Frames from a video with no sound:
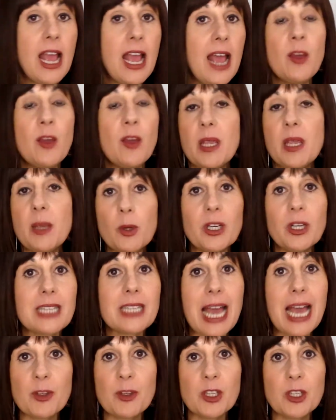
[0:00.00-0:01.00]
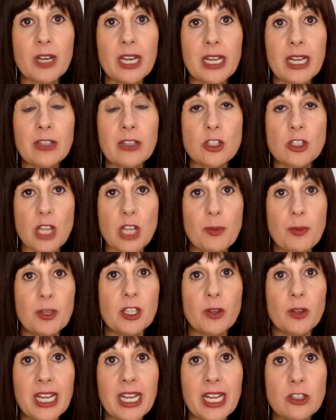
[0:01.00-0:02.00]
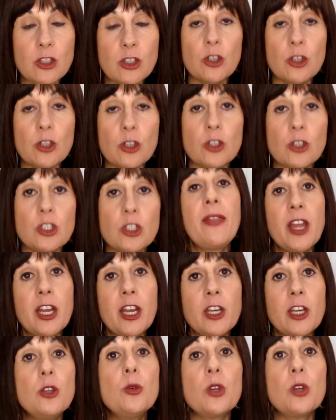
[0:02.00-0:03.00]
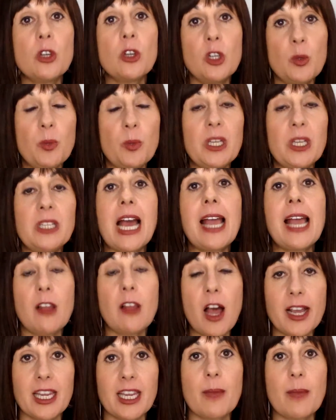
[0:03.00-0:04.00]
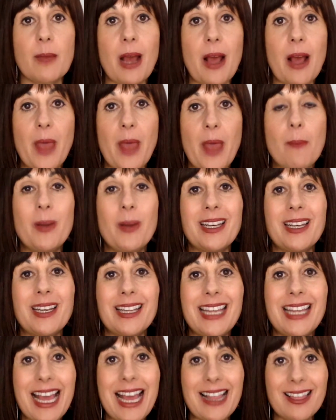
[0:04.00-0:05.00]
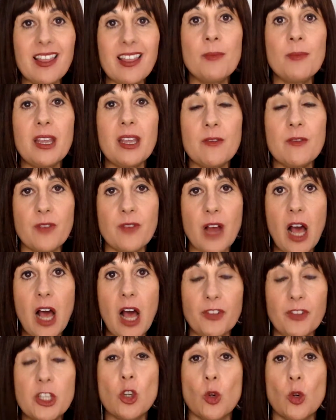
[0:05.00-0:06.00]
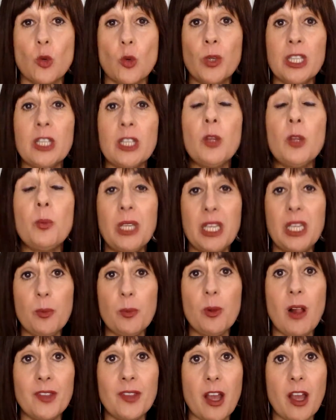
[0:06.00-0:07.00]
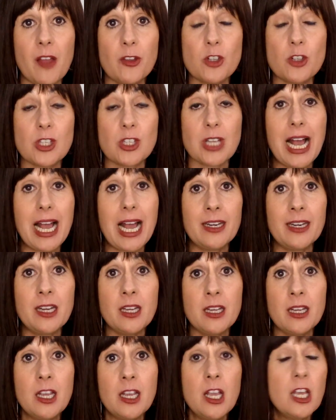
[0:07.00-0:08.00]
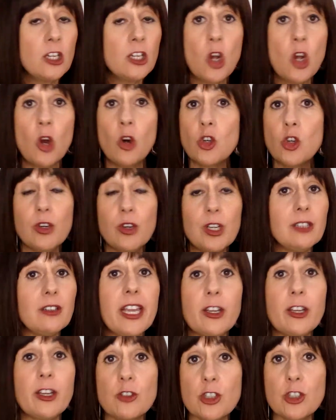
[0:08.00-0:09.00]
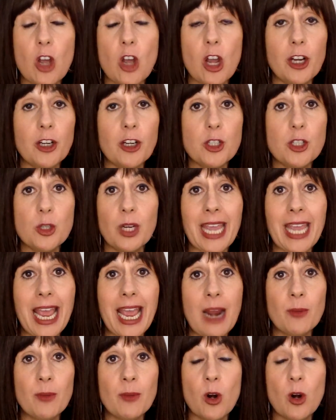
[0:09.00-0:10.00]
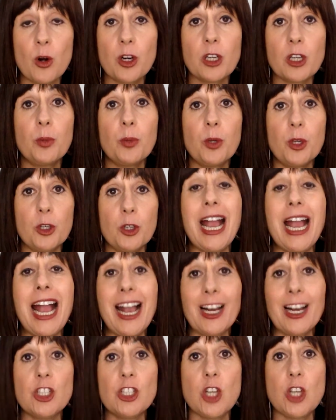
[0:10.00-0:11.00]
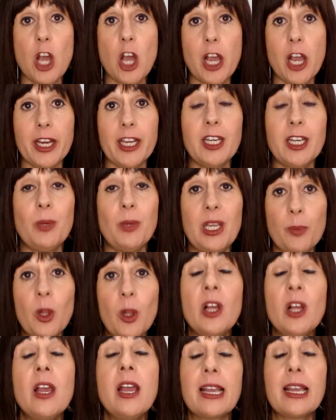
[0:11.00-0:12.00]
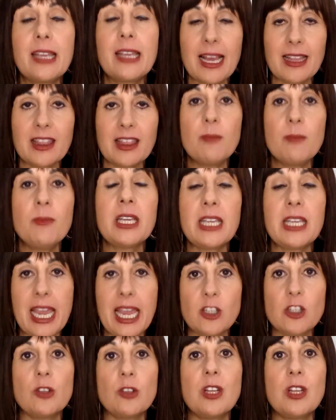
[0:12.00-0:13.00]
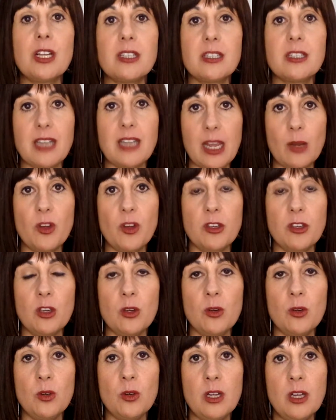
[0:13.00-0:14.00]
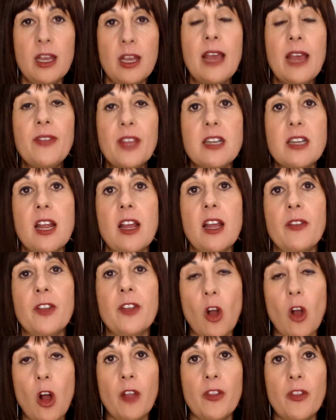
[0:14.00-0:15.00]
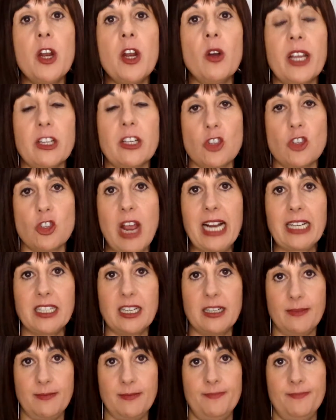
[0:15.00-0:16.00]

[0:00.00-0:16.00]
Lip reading: And then people could type in their answers, and then you could be dialoguing about that. But get them involved. These are real people on the other side. Don't treat it like you're just talking to a camera or a computer. You're actually talking to people. Get them engaged so they stay with you and they stay on the call and they don't get distracted.